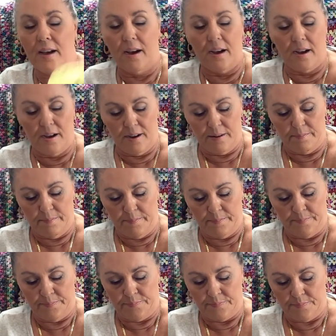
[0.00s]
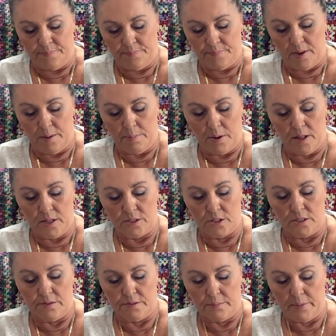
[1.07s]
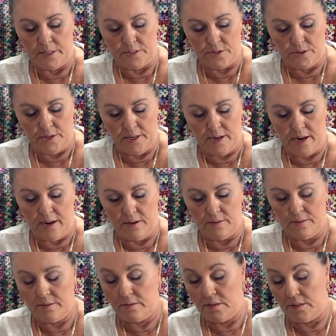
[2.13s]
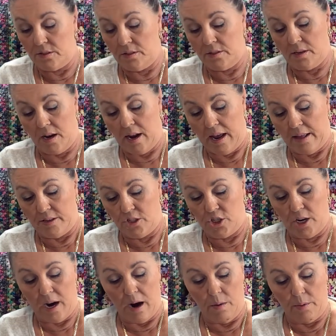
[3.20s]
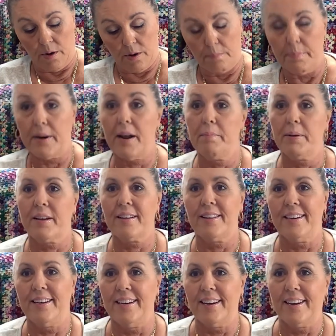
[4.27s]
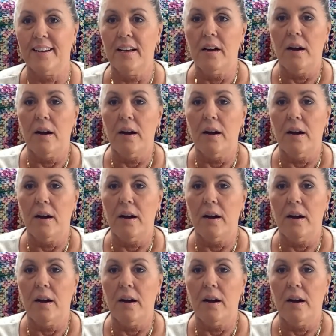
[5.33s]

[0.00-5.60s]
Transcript: Um, I apologize for my dirty nails. I just got out of the shower, but I've been cleaning.